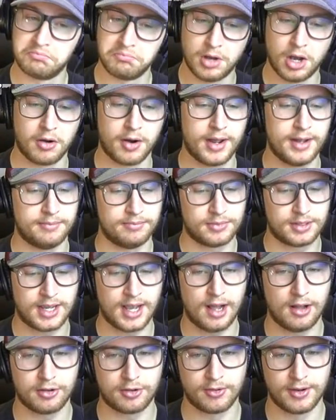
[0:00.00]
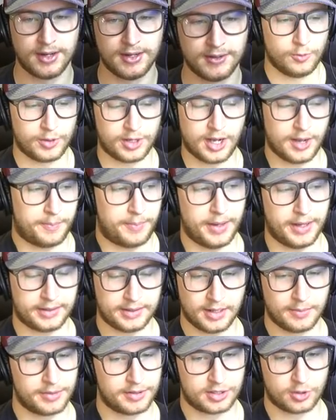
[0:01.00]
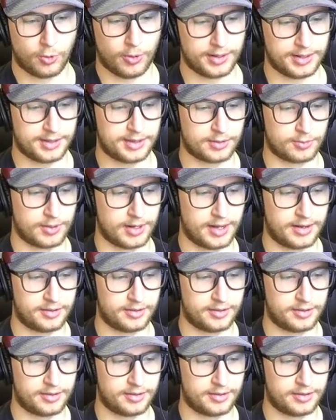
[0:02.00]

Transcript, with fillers: All right, Calgary. We got pick number 23.